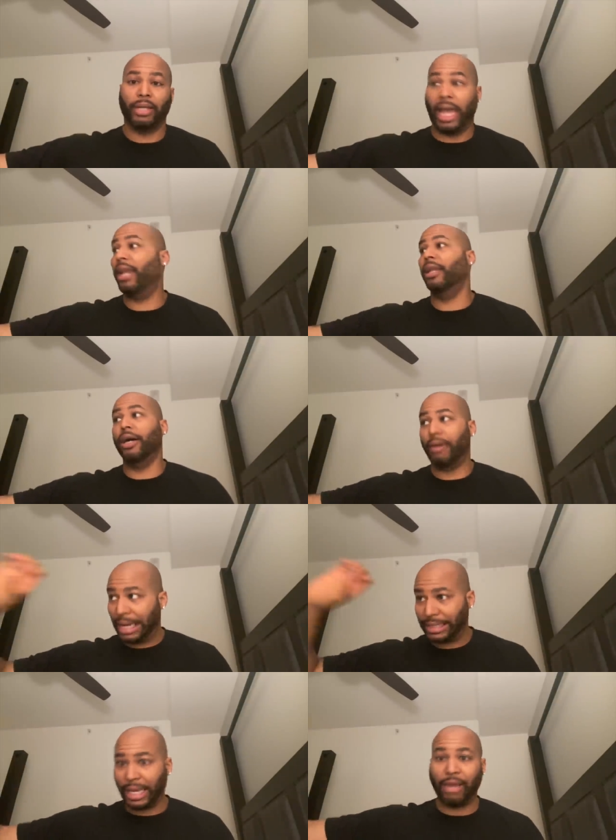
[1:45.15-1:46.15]
They love
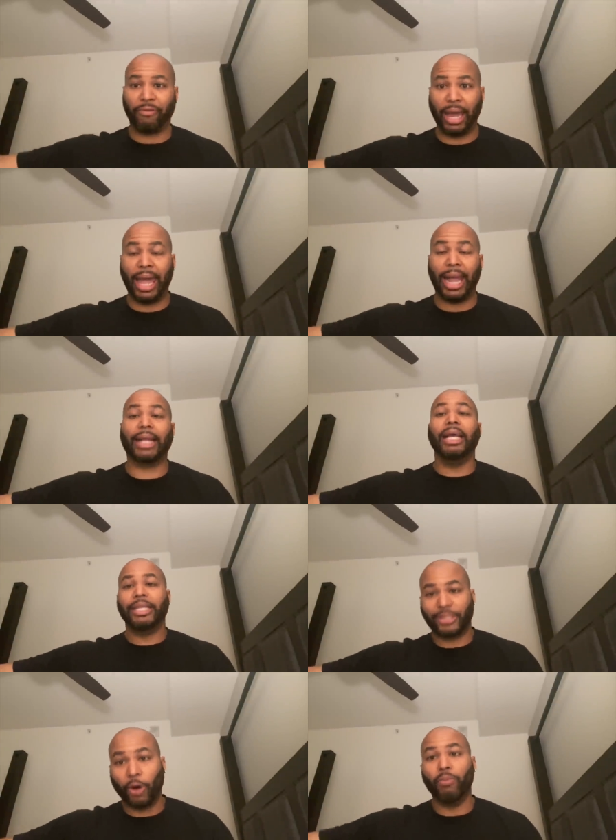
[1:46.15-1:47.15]
their state flag
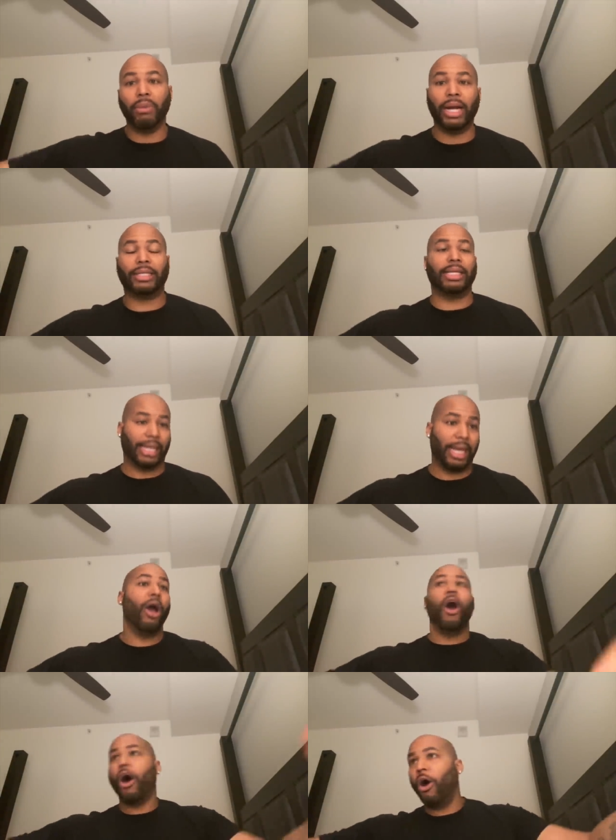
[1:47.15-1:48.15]
so much that they,
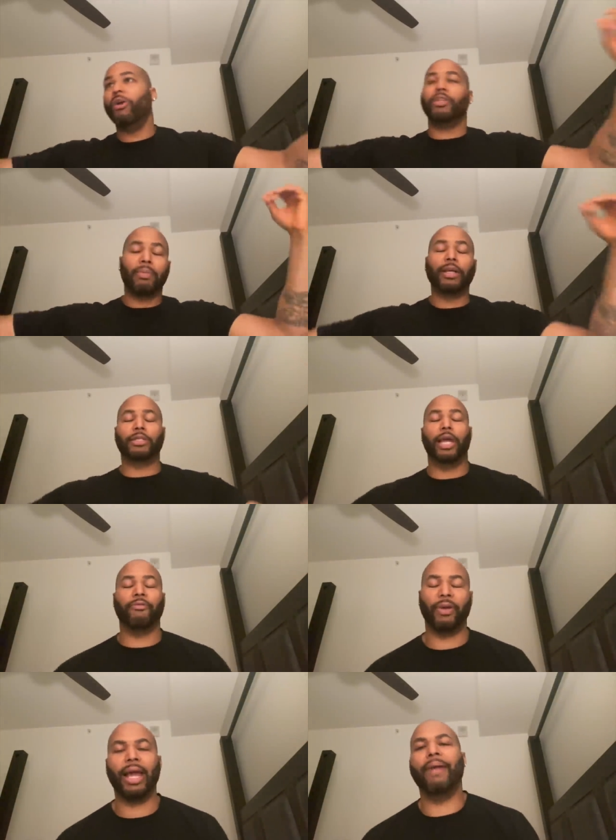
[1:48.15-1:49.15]
oh, this is my state
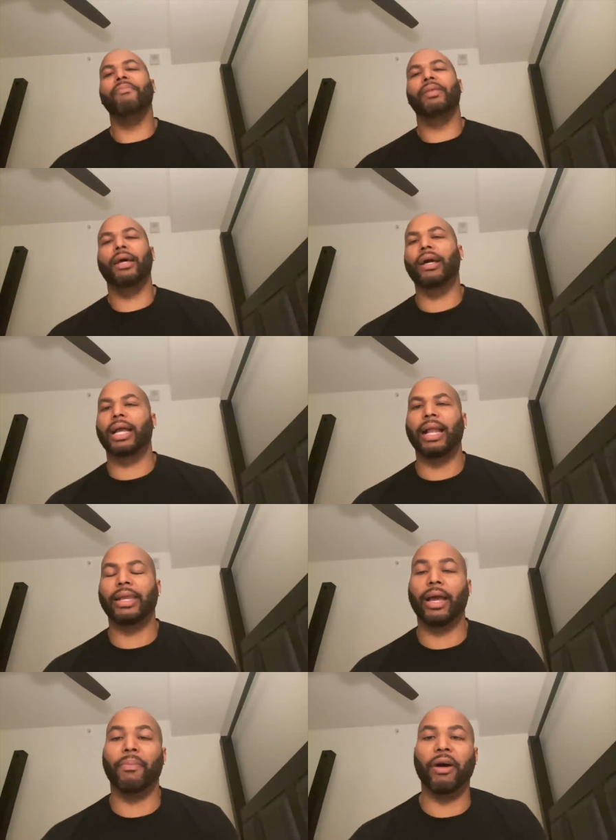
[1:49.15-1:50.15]
flag.
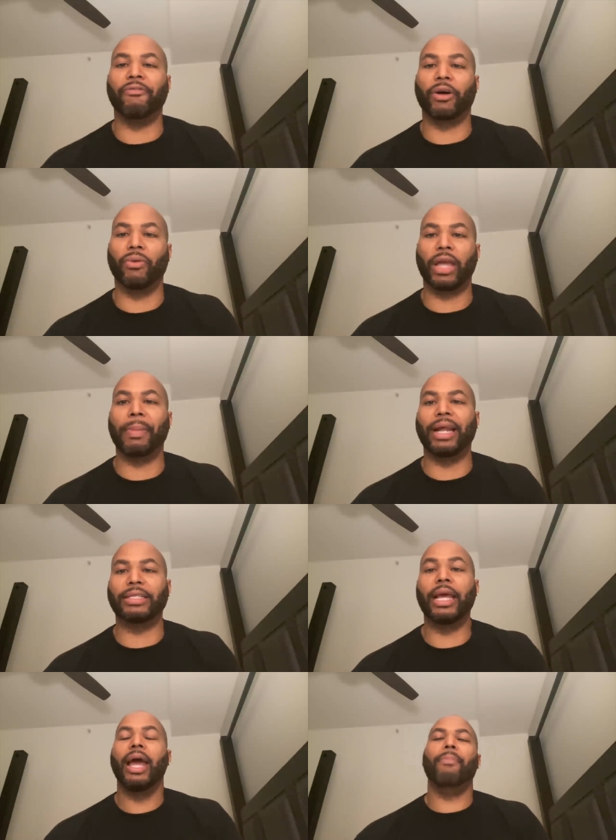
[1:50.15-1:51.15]
goddamn motherfucker don't care about their
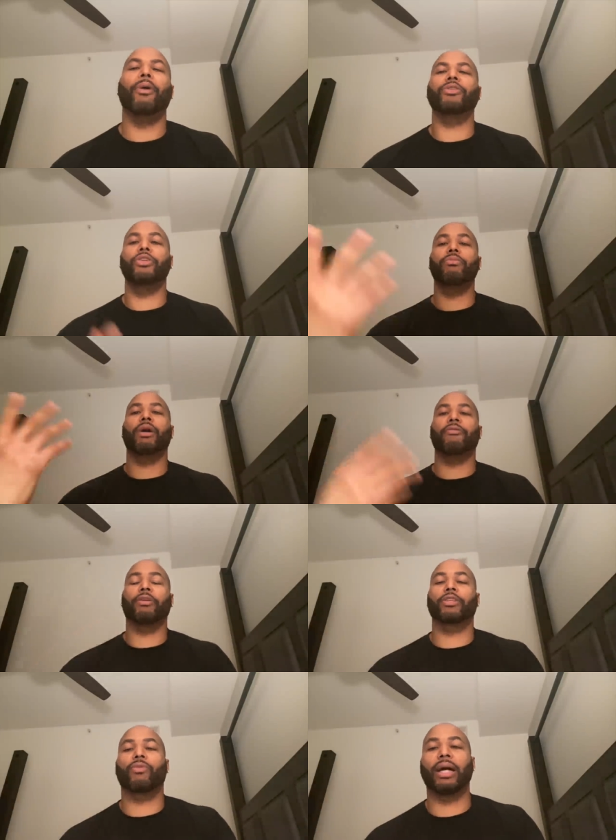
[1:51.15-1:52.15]
state. Most of you
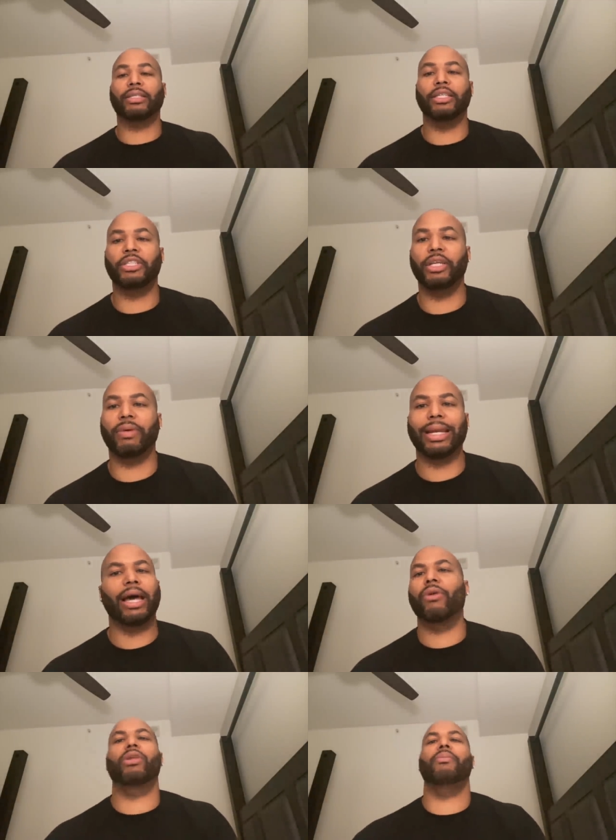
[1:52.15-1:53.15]
motherfuckers watching this shit right
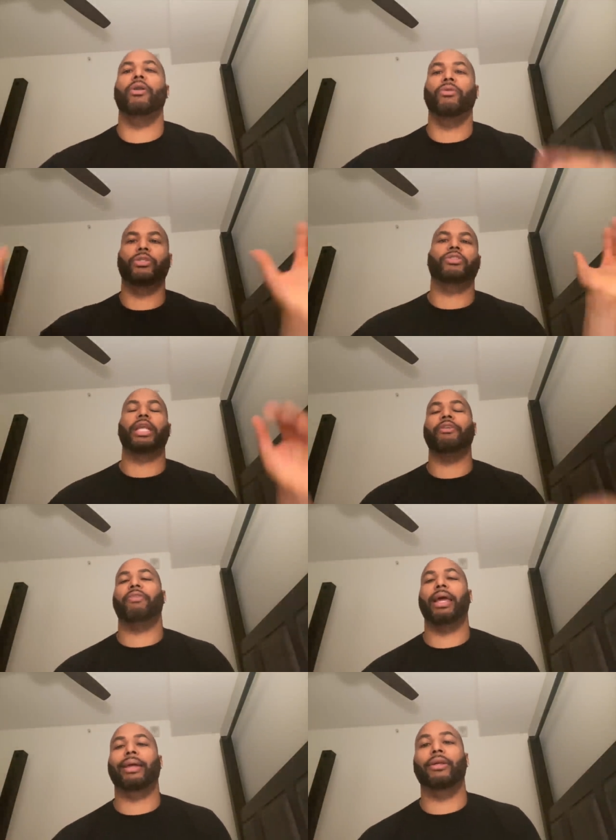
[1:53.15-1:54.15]
now don't even know what your state
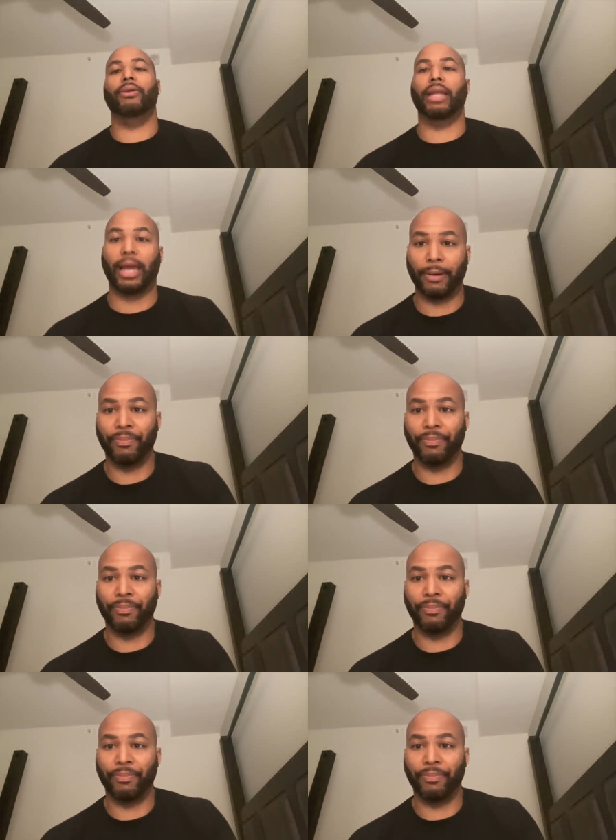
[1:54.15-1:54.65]
flag look like.